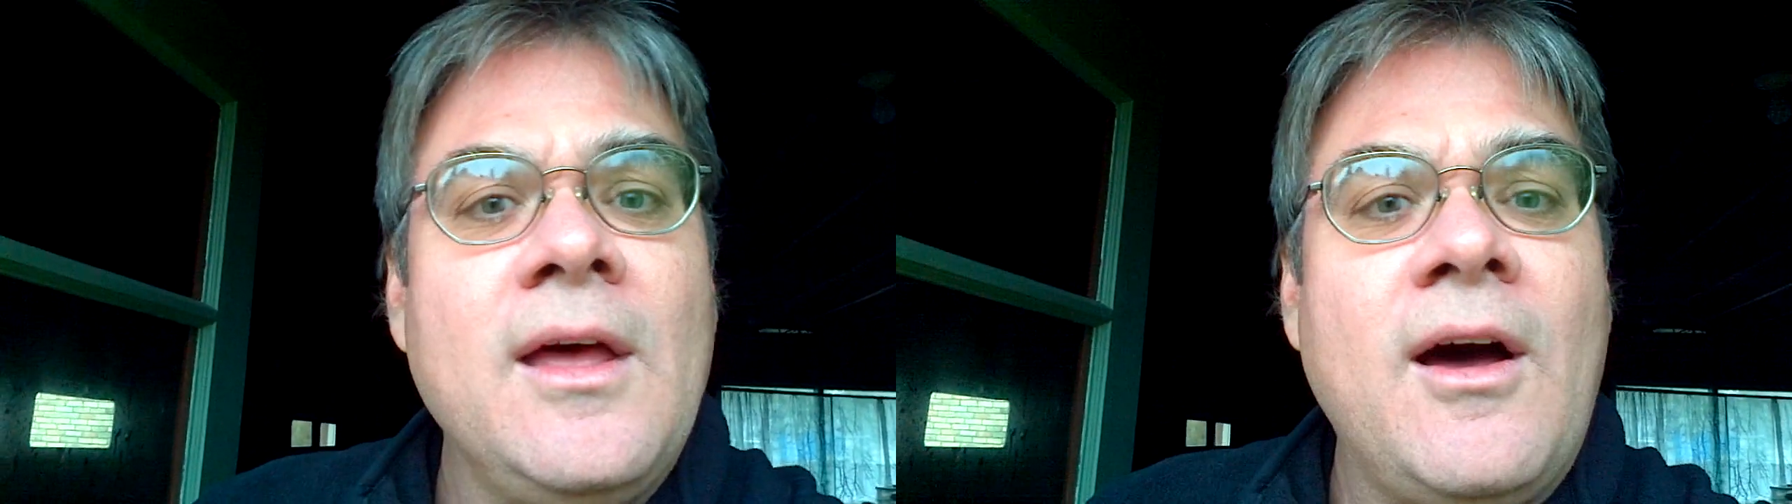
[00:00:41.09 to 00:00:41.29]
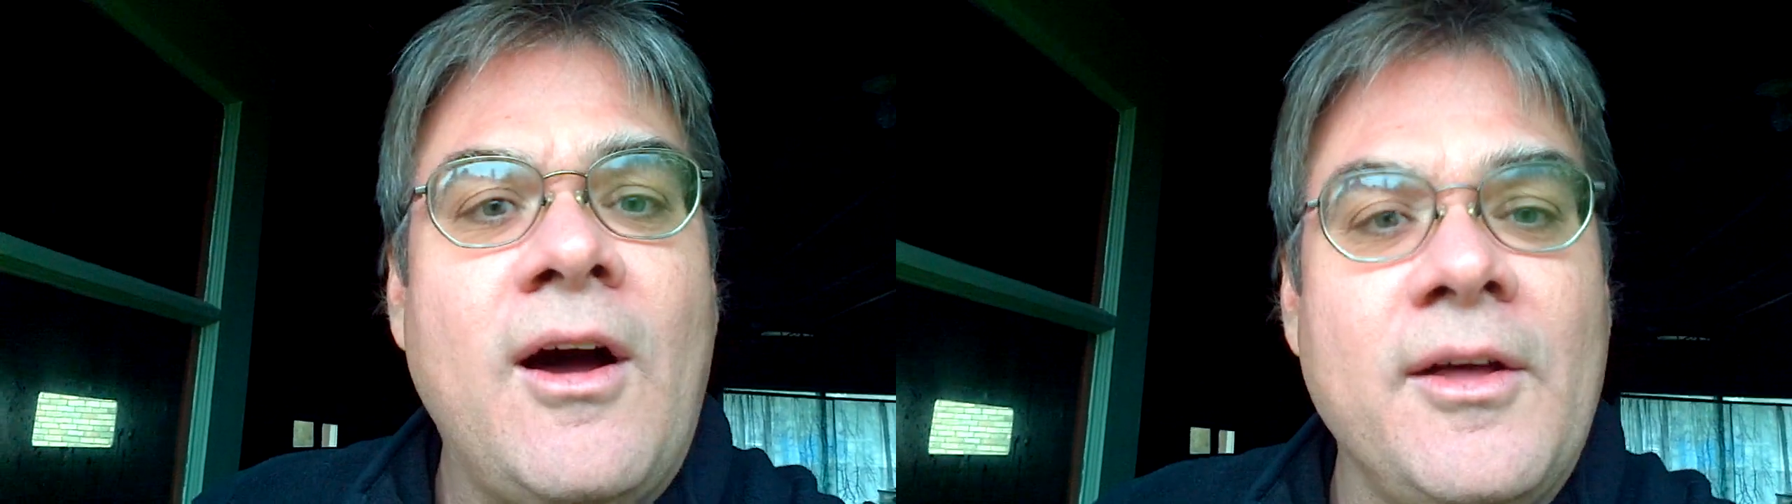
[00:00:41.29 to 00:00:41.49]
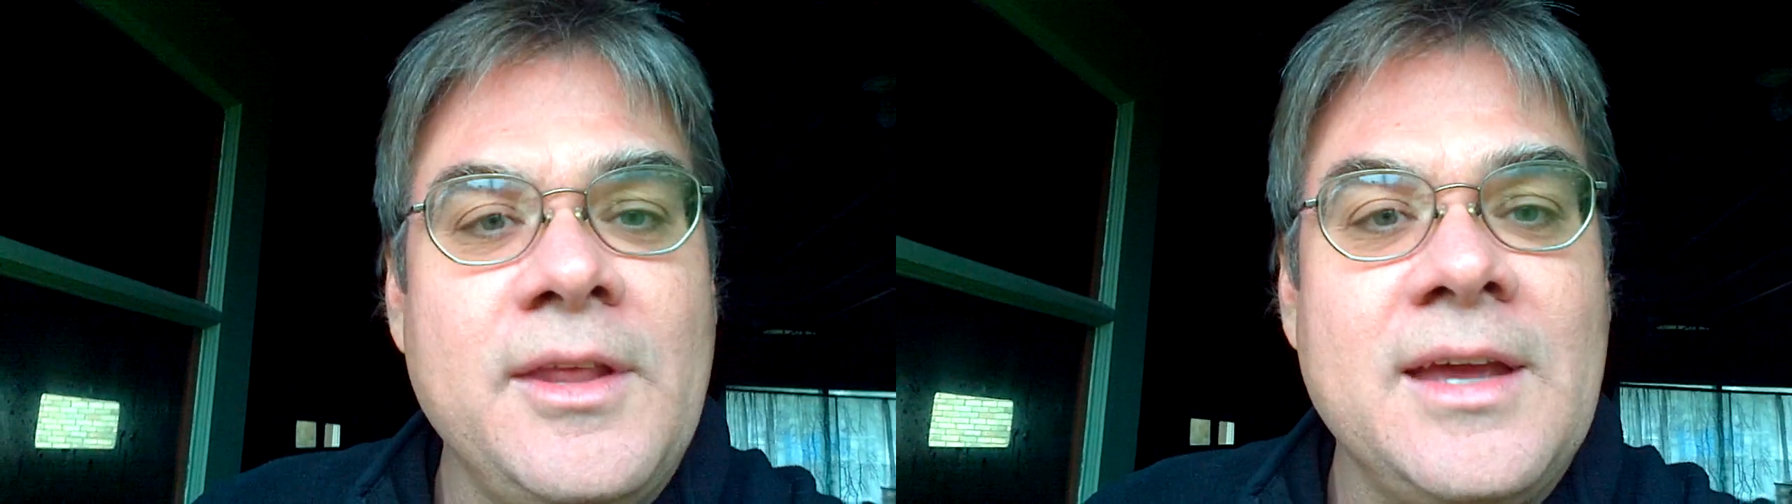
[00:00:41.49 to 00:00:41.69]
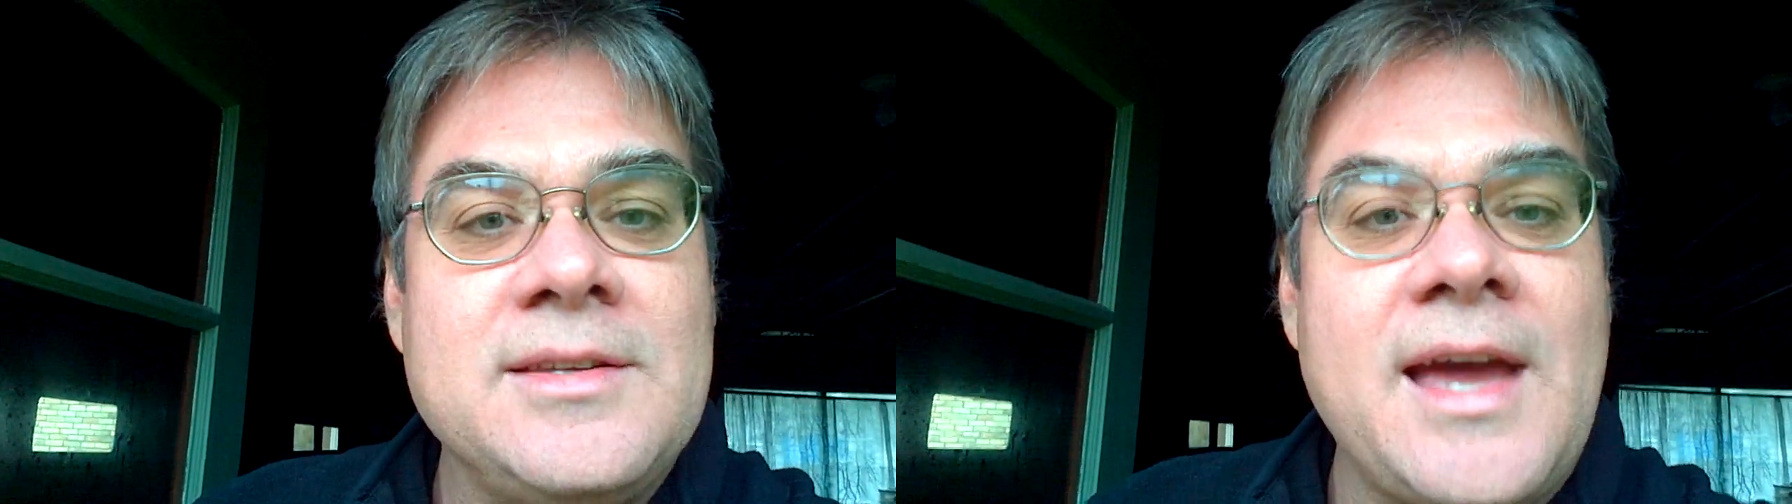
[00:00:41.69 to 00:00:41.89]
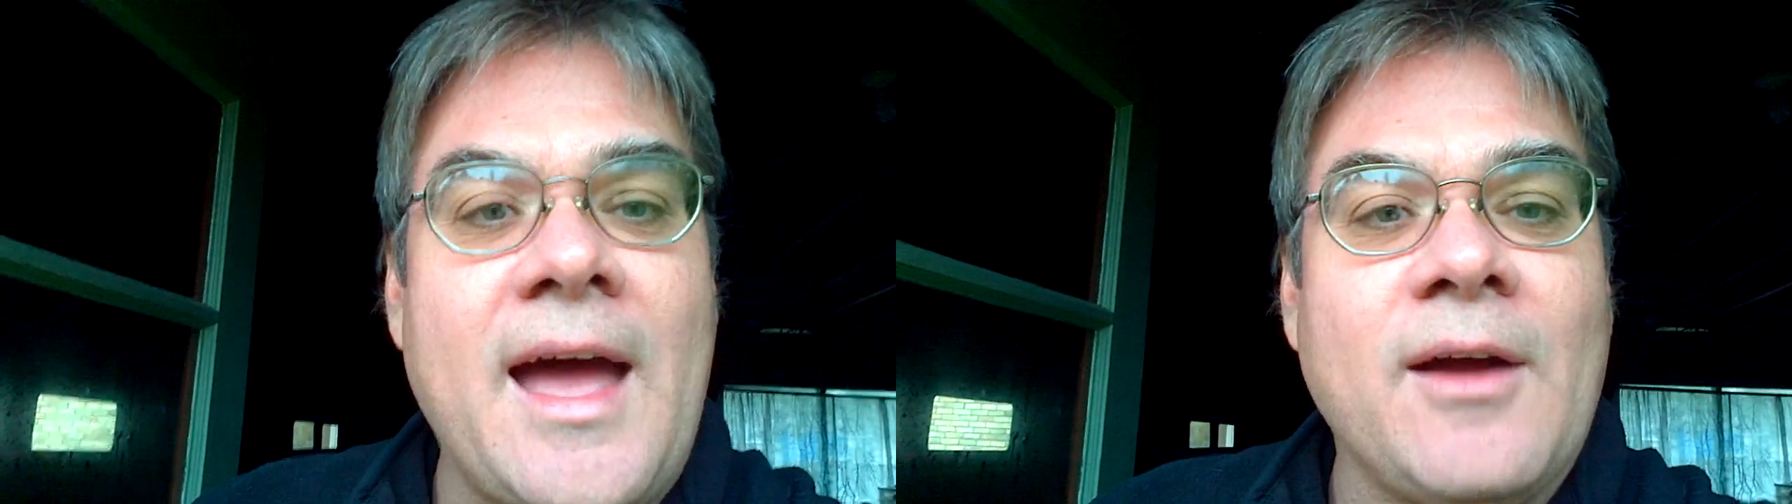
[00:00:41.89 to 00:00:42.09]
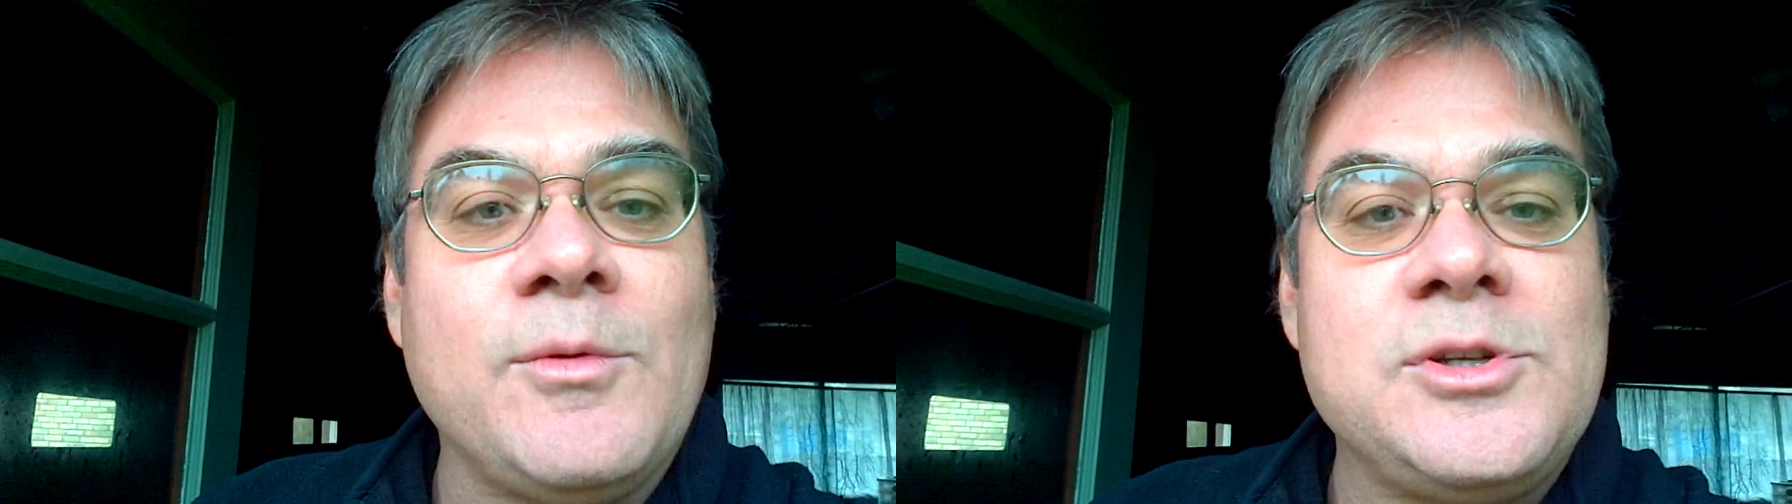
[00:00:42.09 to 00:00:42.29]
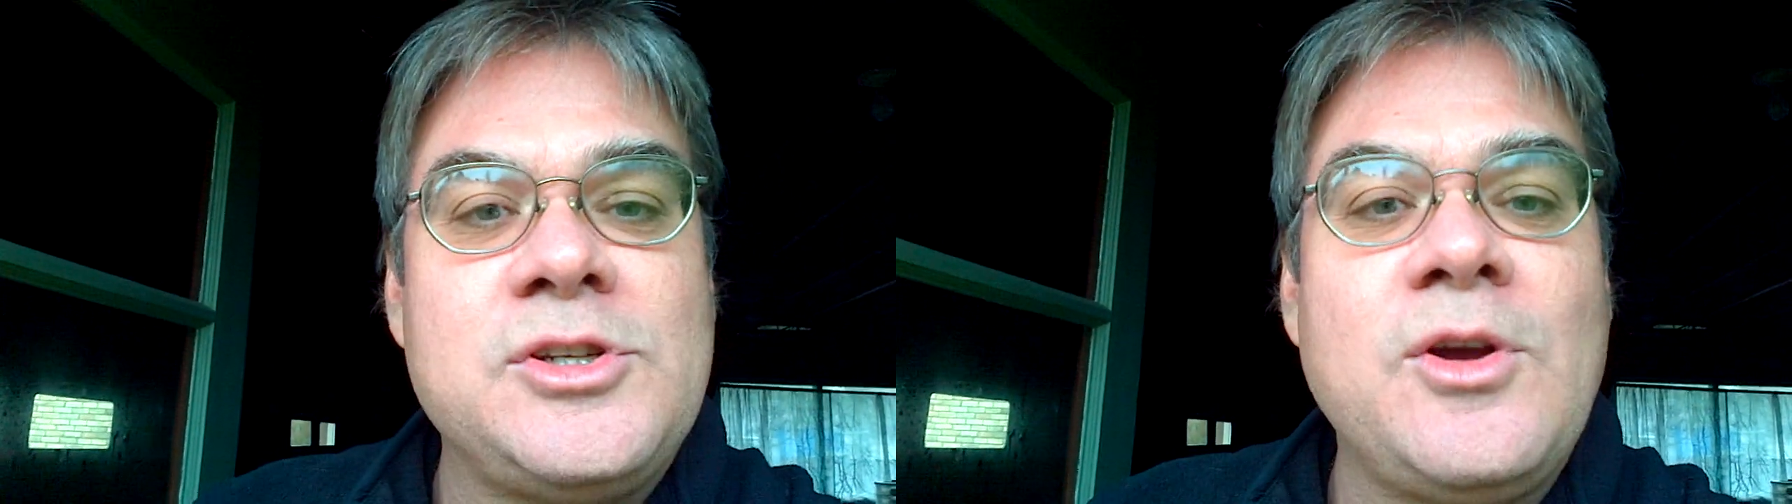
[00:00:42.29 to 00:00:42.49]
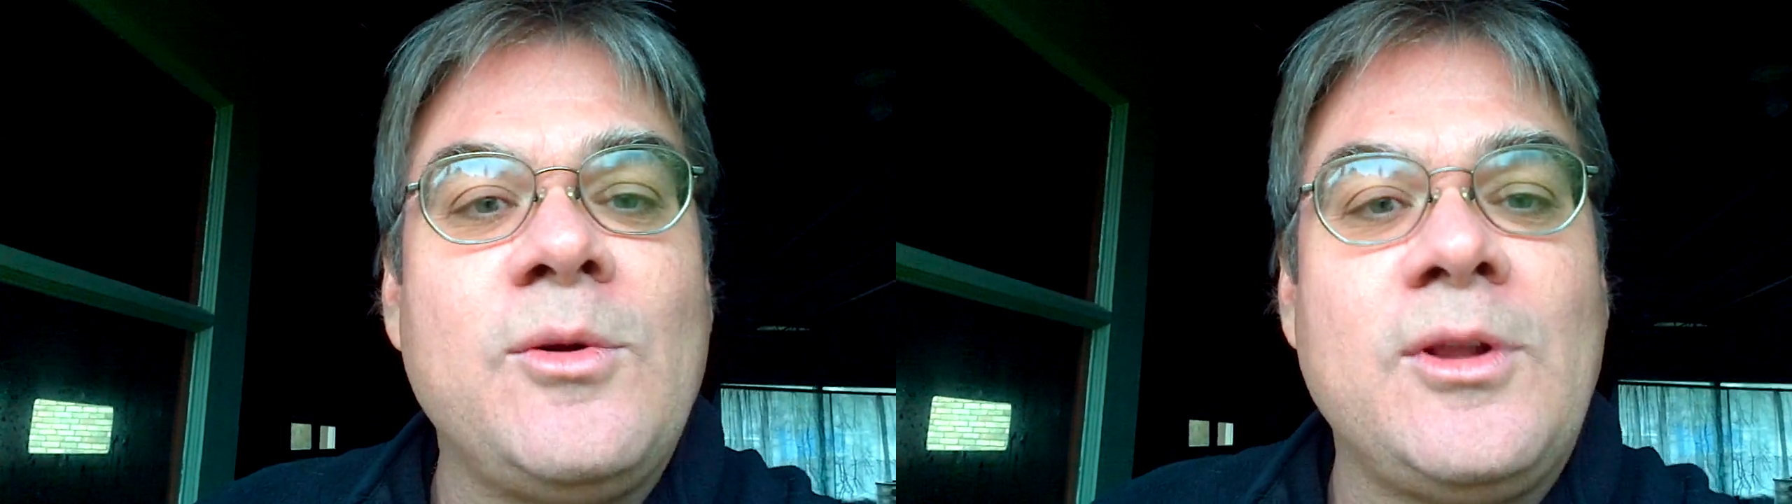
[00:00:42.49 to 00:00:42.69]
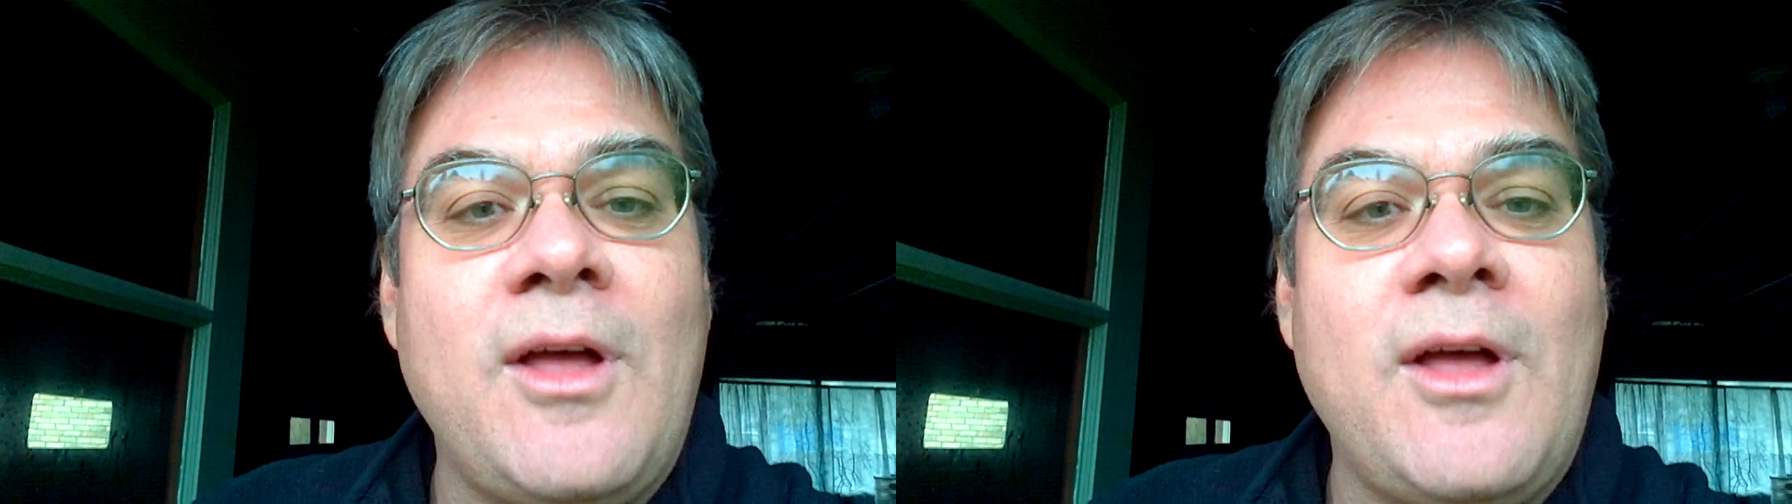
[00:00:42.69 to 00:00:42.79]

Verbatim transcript: on the attack, which showed a